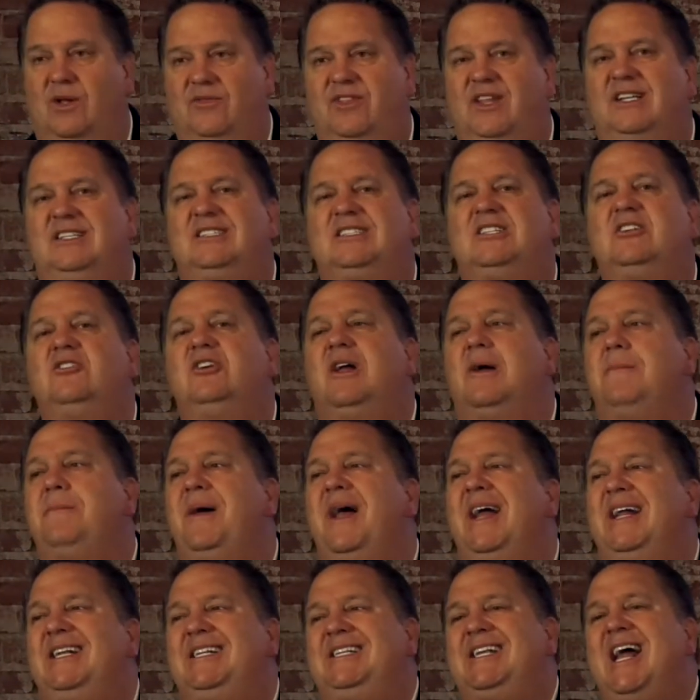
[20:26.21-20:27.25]
They still get
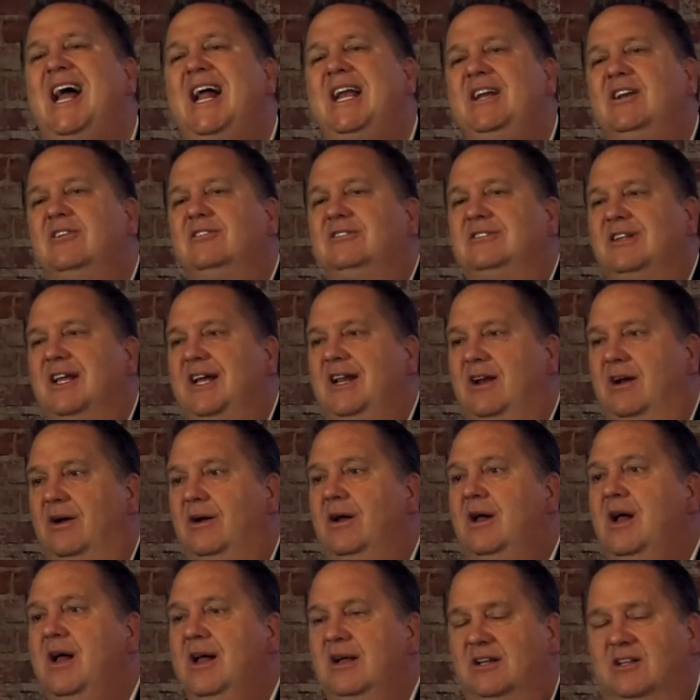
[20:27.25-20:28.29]
paid 10 years later
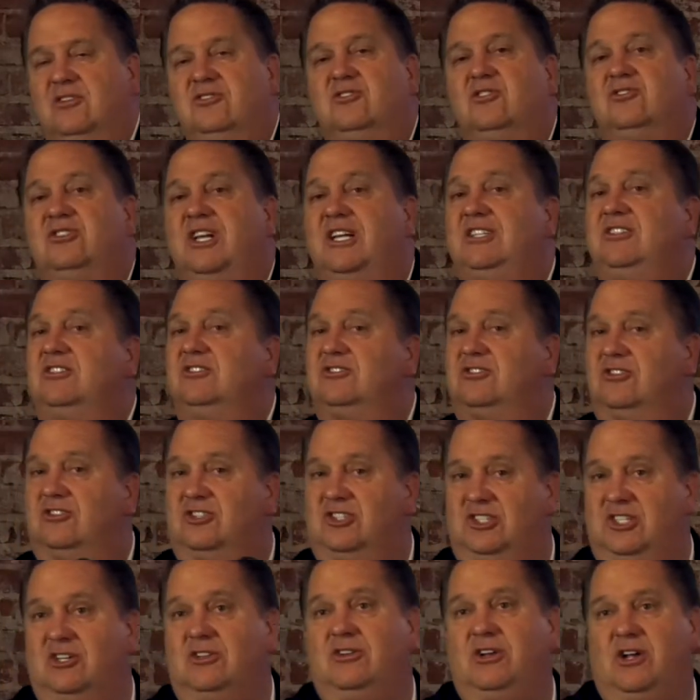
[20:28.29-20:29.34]
because those agents are
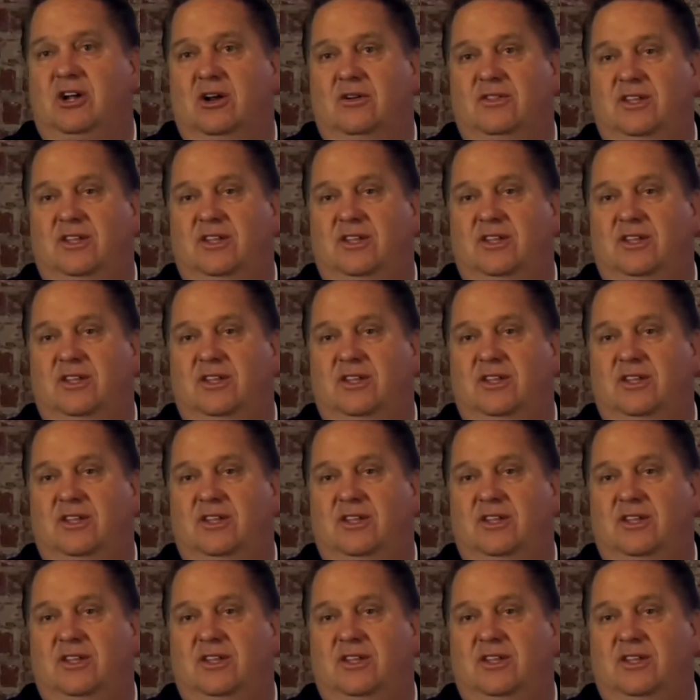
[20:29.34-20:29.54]
still here.